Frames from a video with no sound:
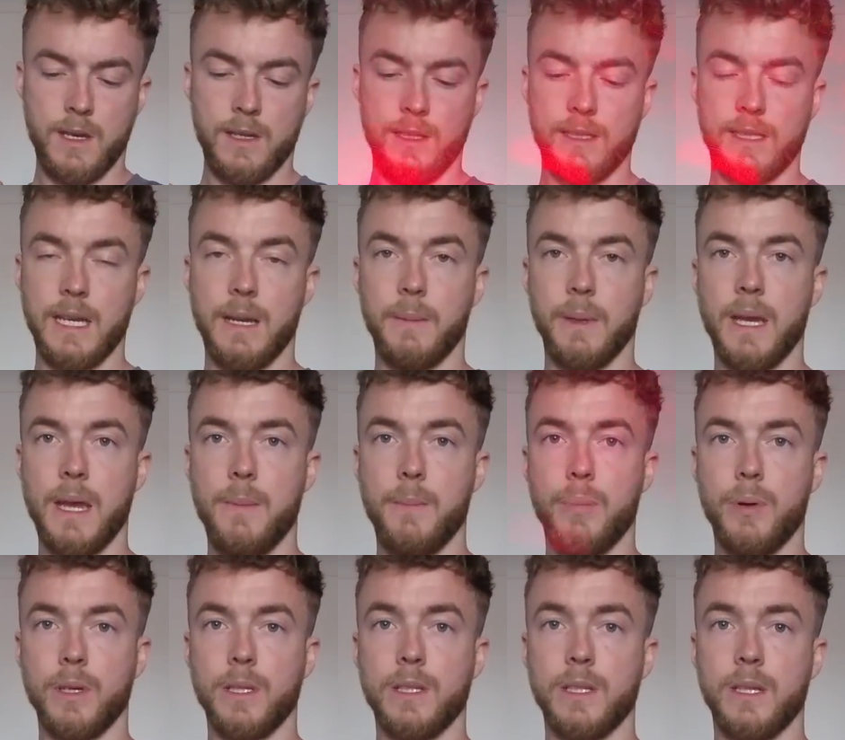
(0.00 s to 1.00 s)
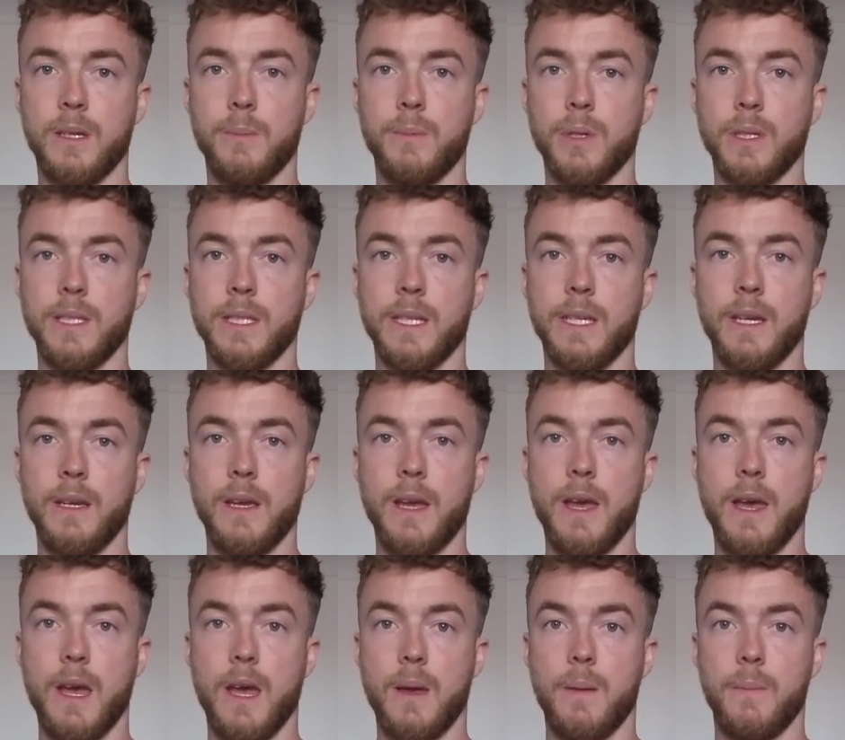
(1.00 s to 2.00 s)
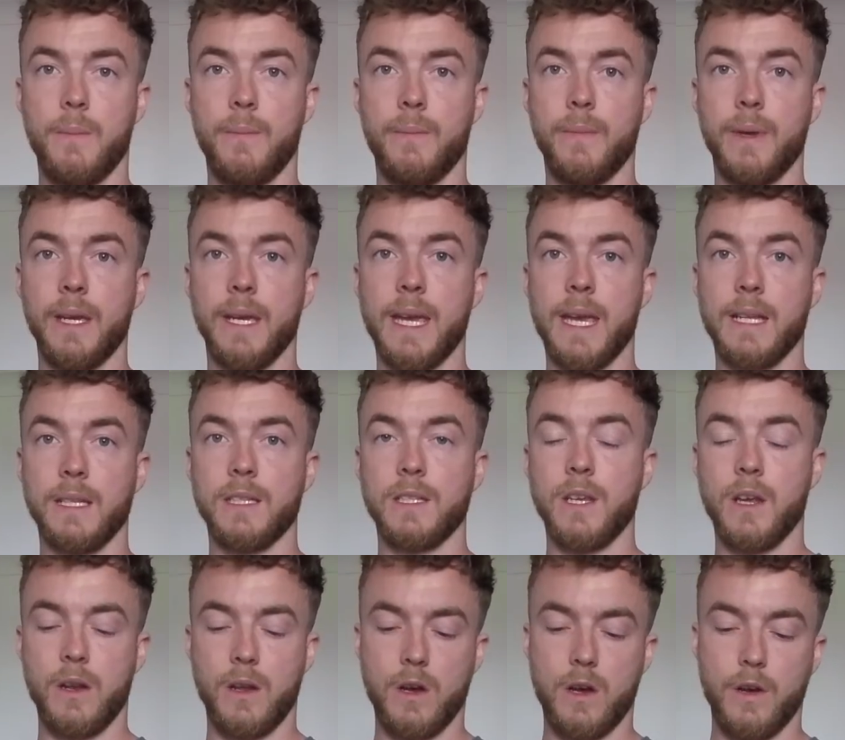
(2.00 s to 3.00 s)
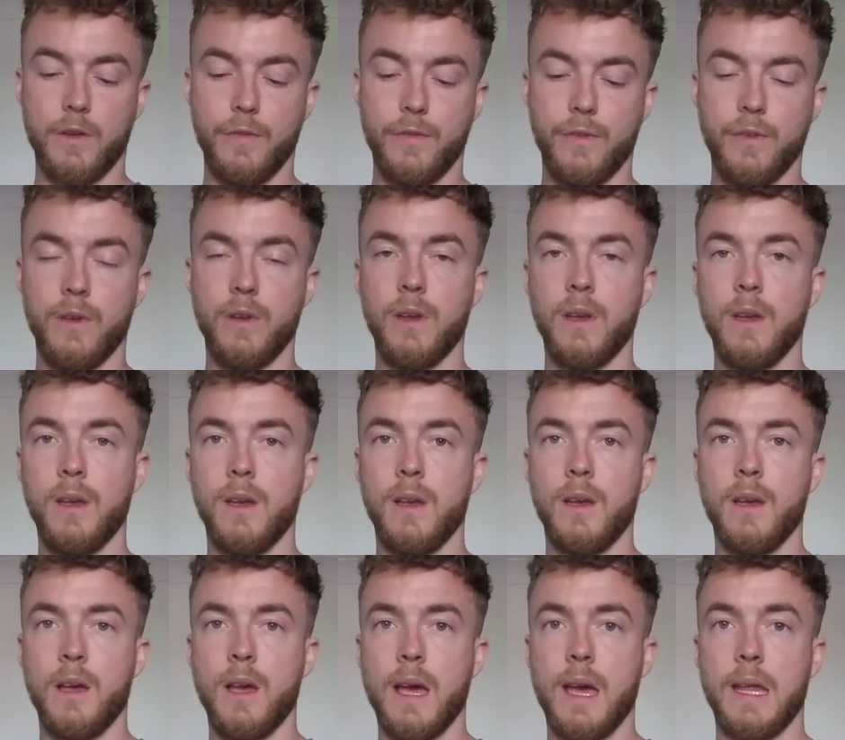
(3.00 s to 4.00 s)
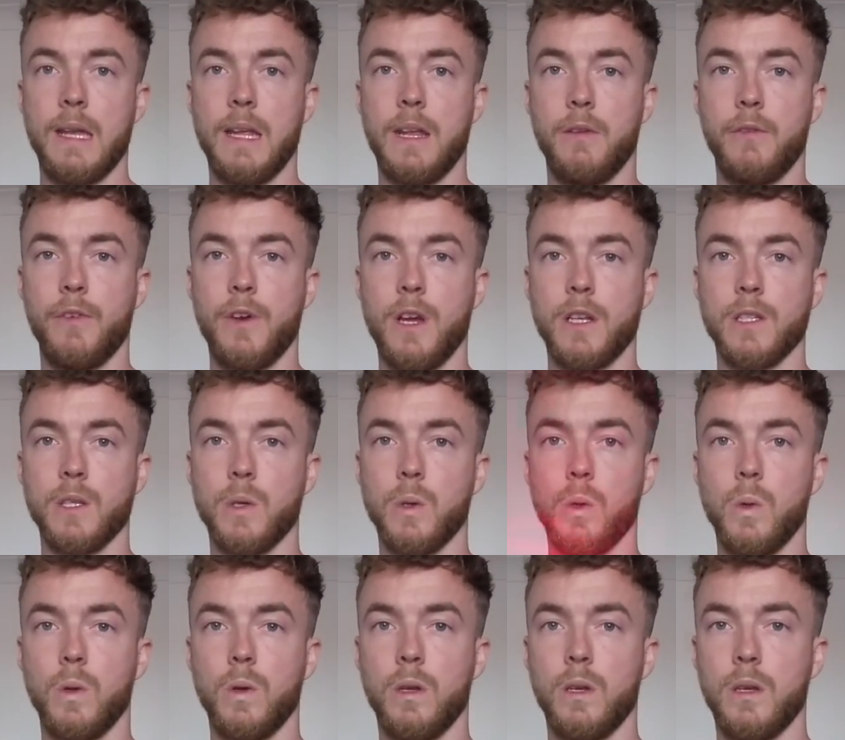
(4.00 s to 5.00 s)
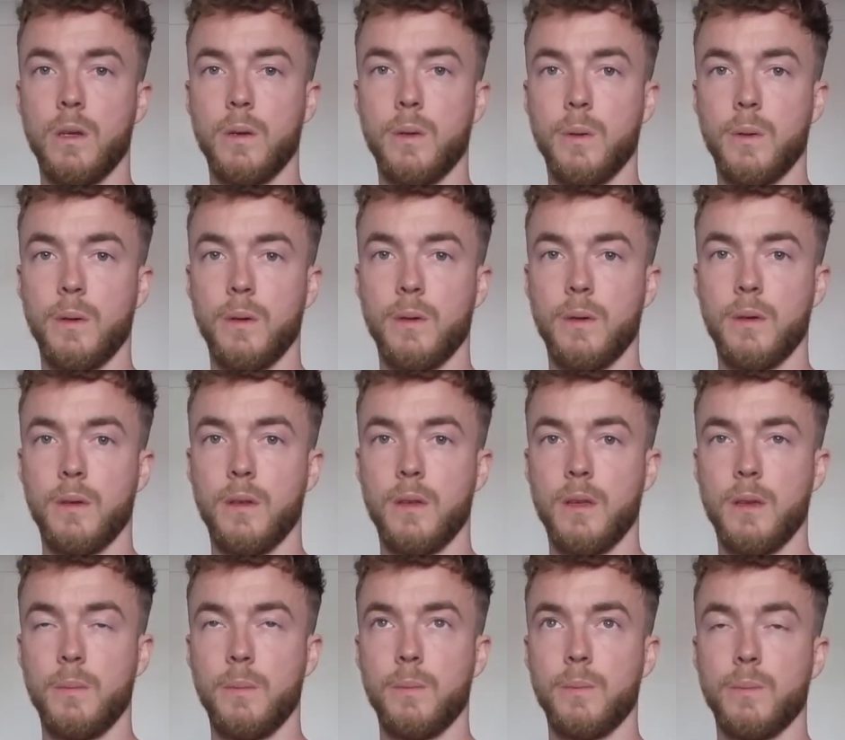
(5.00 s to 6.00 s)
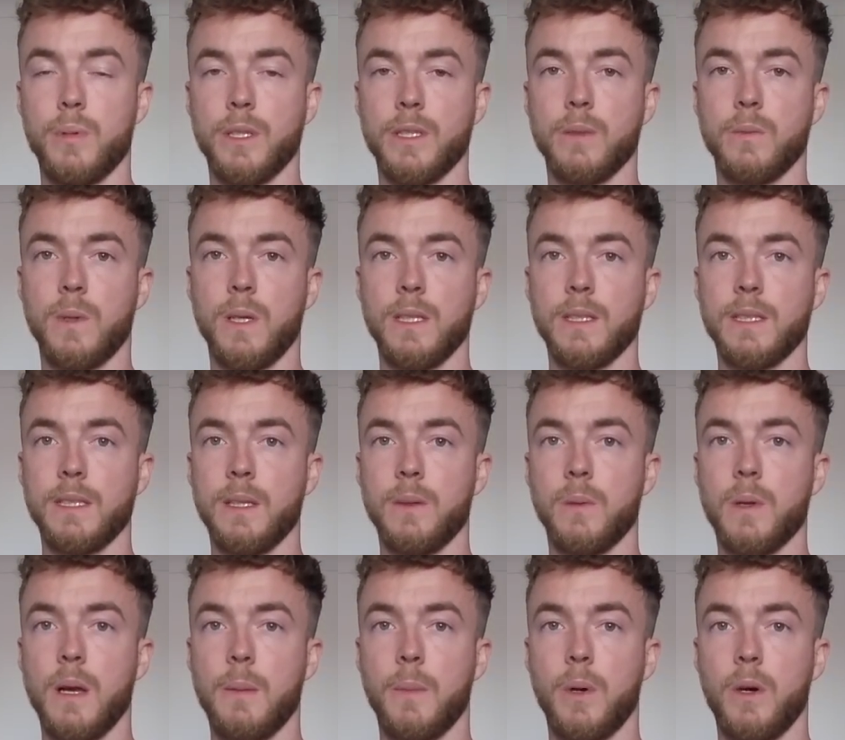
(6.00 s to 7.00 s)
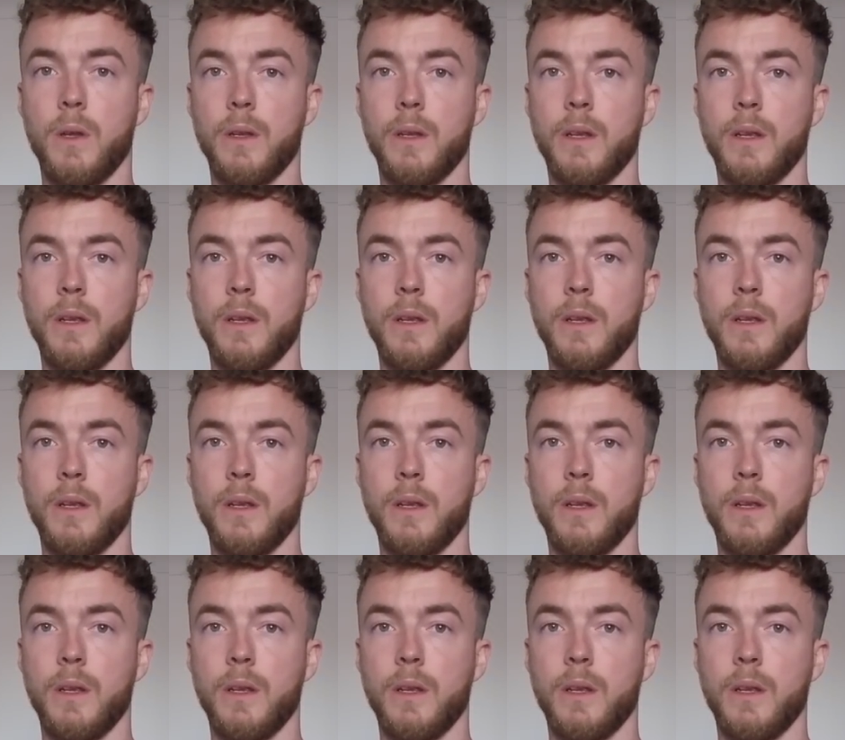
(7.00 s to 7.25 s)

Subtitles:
Same again, press it again to turn it off, and then vertical, press it once and it will come on.